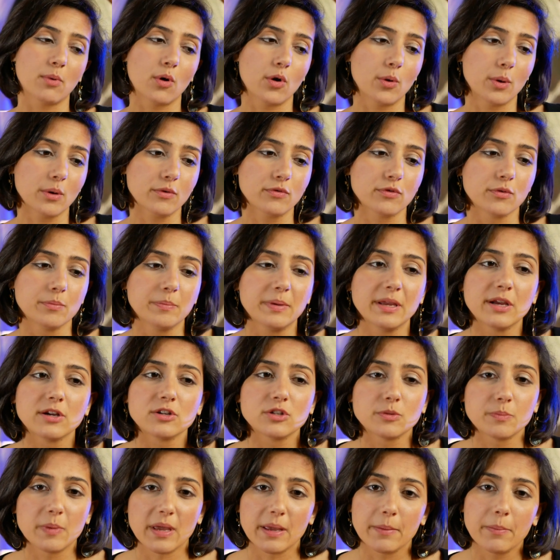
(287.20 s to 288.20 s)
borrowing from
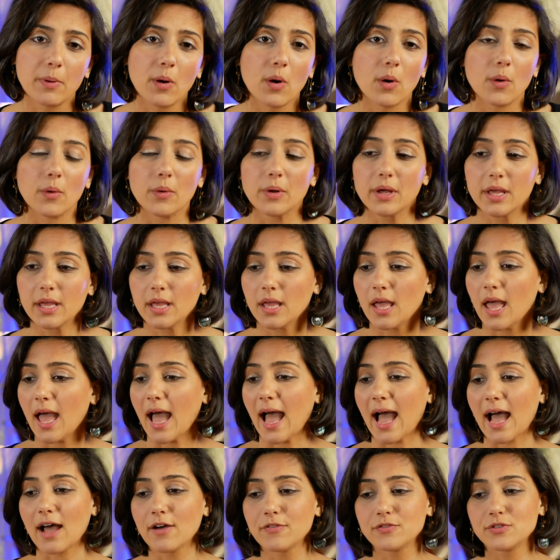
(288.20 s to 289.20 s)
Peter to pay Paul.
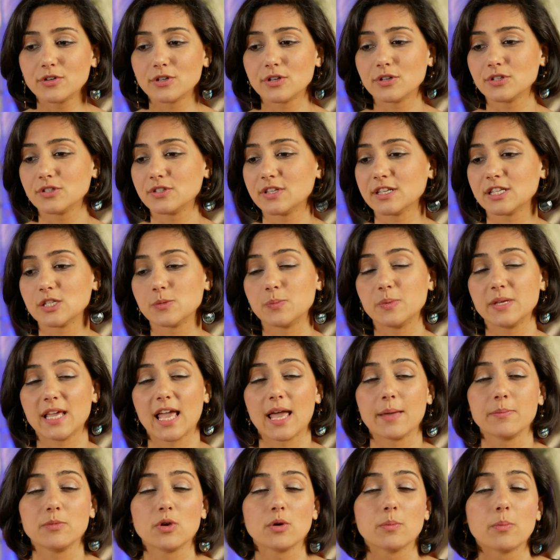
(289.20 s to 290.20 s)
After 6
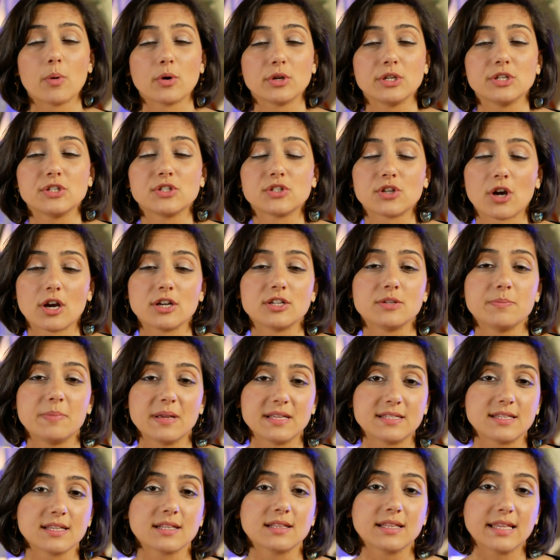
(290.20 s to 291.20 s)
p.m., your body starts to
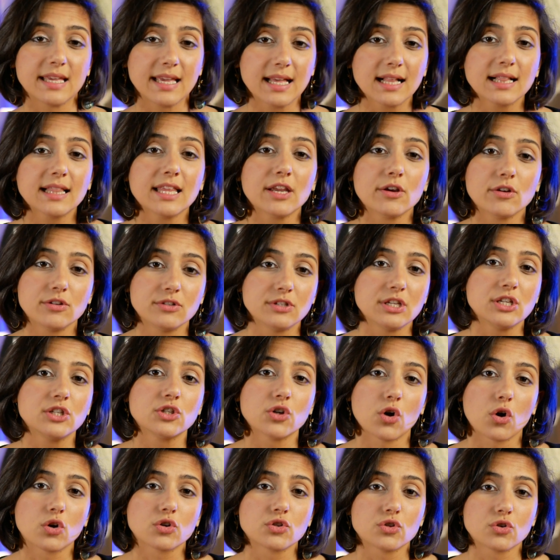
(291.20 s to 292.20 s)
basically clear and
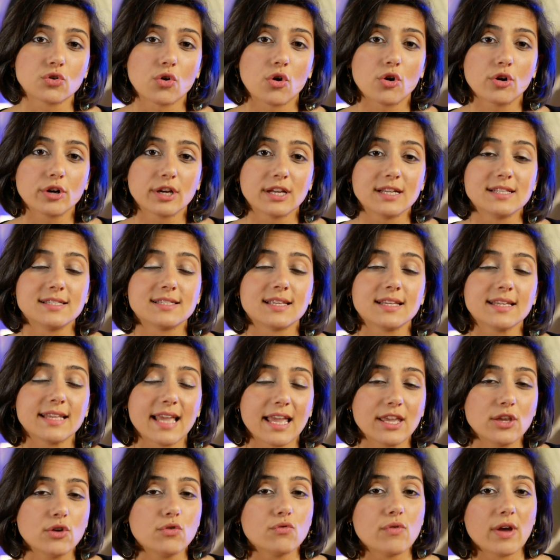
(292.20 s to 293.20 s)
detox your organs and
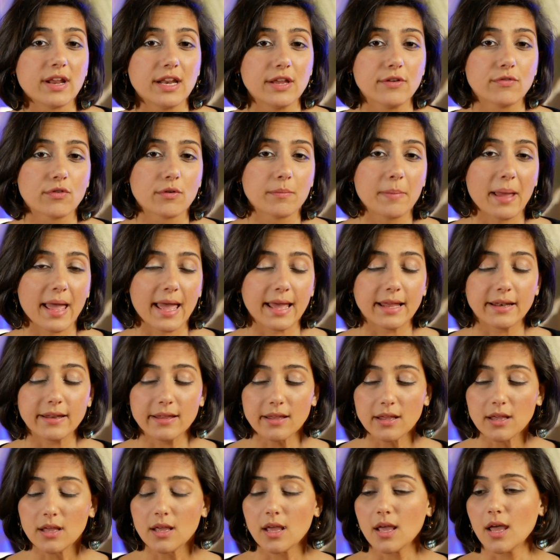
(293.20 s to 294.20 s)
get you ready for
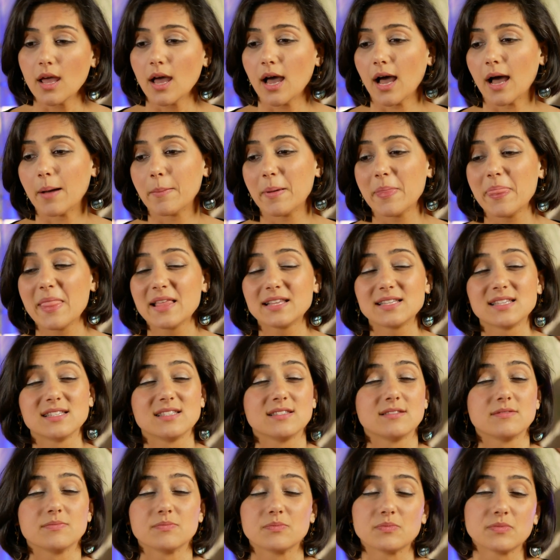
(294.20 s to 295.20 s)
bed. And this
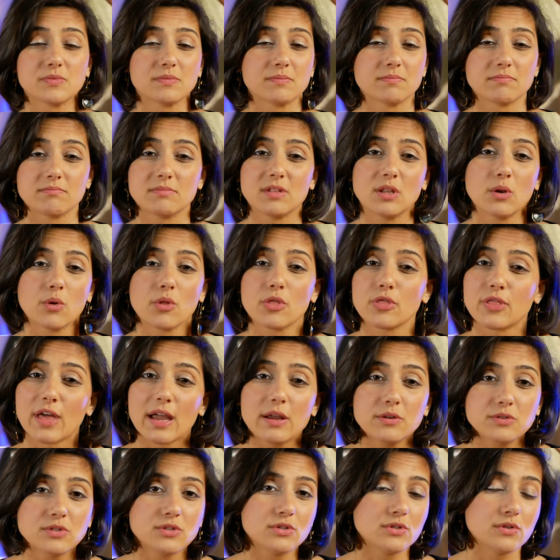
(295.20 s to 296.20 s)
is
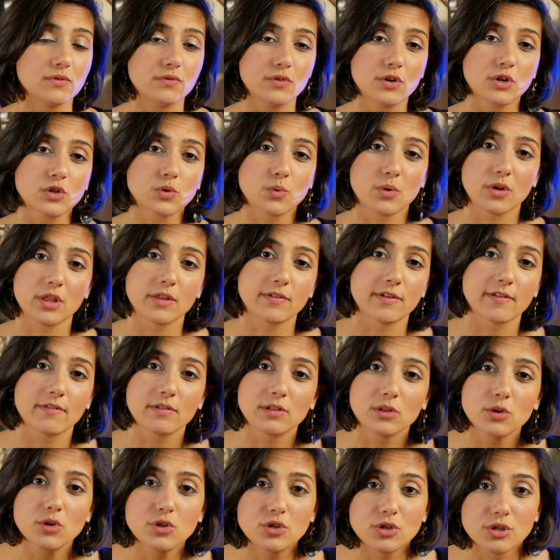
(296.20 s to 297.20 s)
thousands of years worth of
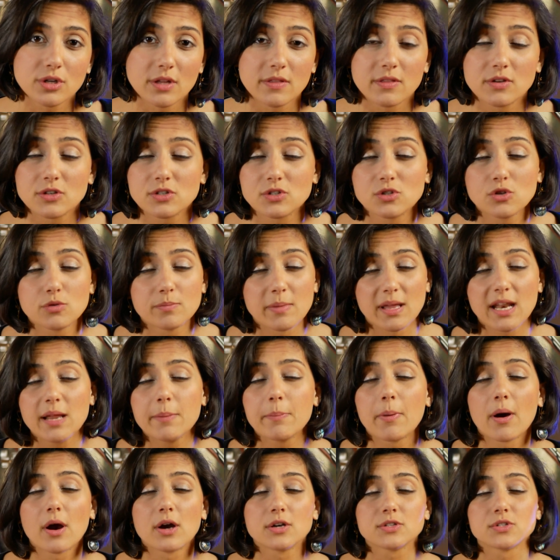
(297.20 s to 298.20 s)
evolution, and there's still
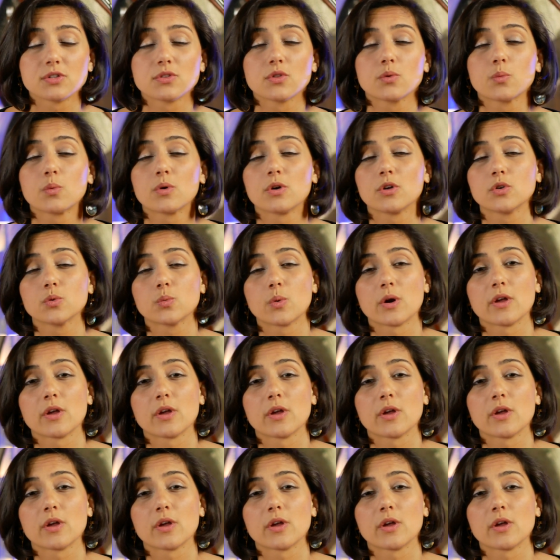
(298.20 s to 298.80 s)
many parts of the world